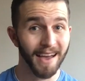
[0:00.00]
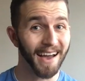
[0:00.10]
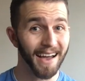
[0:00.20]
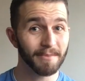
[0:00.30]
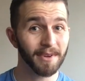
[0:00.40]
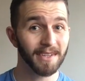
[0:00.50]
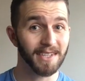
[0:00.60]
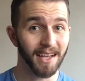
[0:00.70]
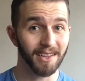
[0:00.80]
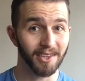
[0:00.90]
I'm going
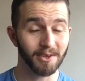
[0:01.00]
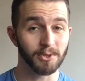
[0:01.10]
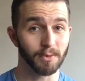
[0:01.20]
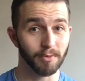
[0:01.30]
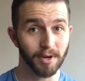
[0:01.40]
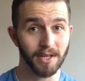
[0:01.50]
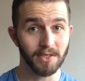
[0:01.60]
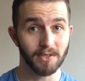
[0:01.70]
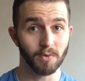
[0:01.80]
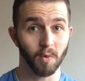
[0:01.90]
to tell you some
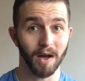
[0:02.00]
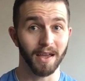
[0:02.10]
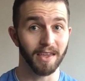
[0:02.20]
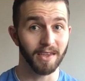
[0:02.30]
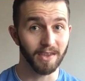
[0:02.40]
reasons why